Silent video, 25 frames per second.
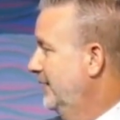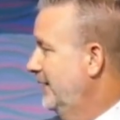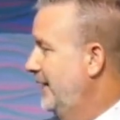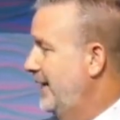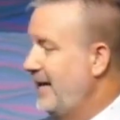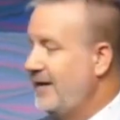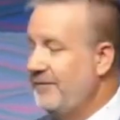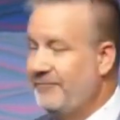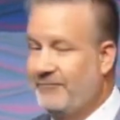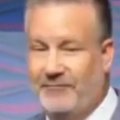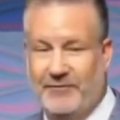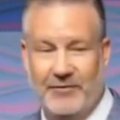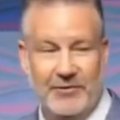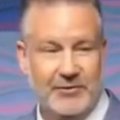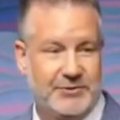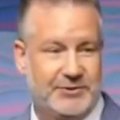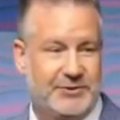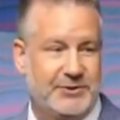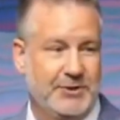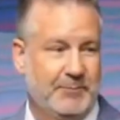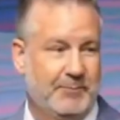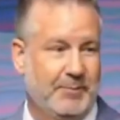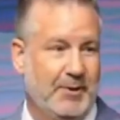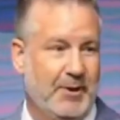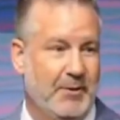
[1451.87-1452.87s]
And first,
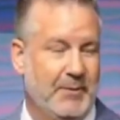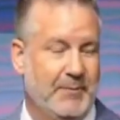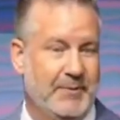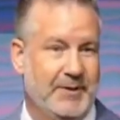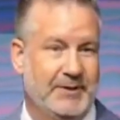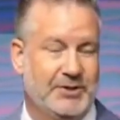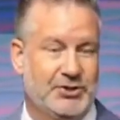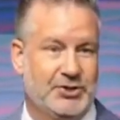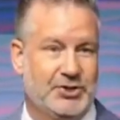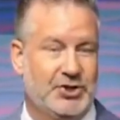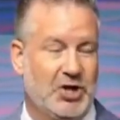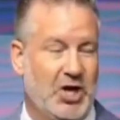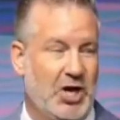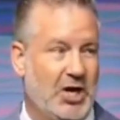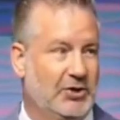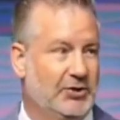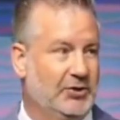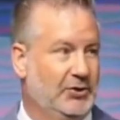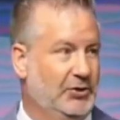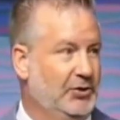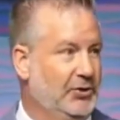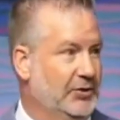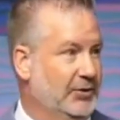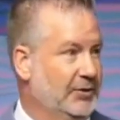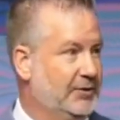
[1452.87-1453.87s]
there'll probably be a shocked
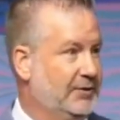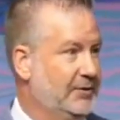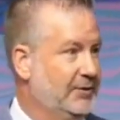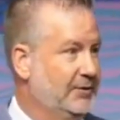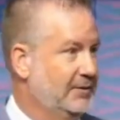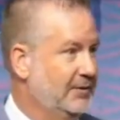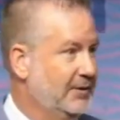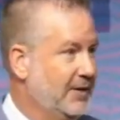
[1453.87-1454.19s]
look.